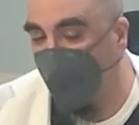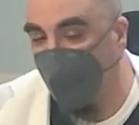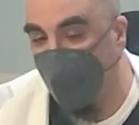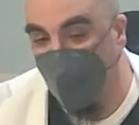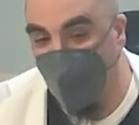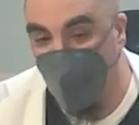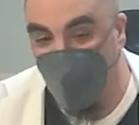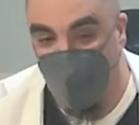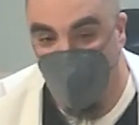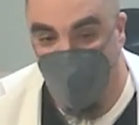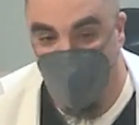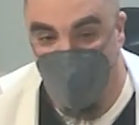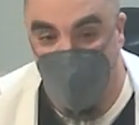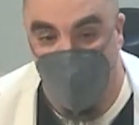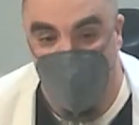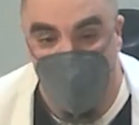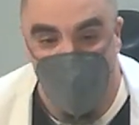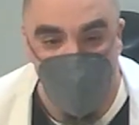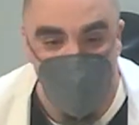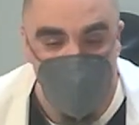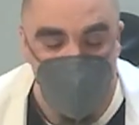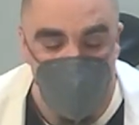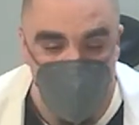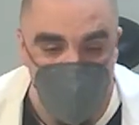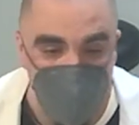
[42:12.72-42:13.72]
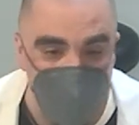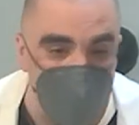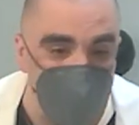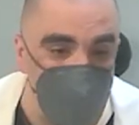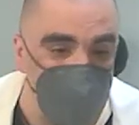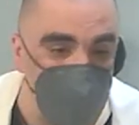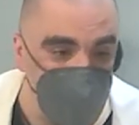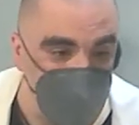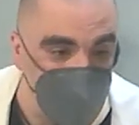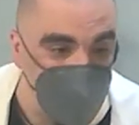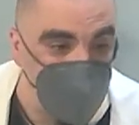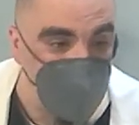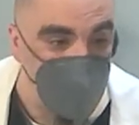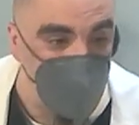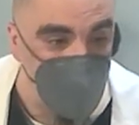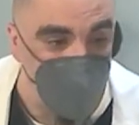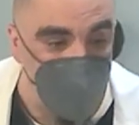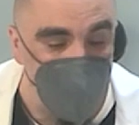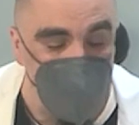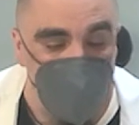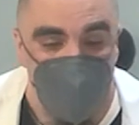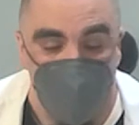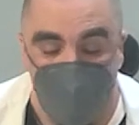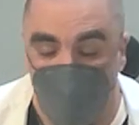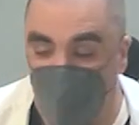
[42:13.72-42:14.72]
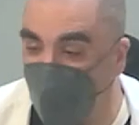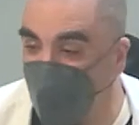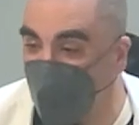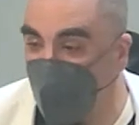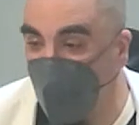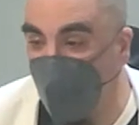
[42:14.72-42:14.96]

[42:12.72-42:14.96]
The pillows, the beds, not so much, but those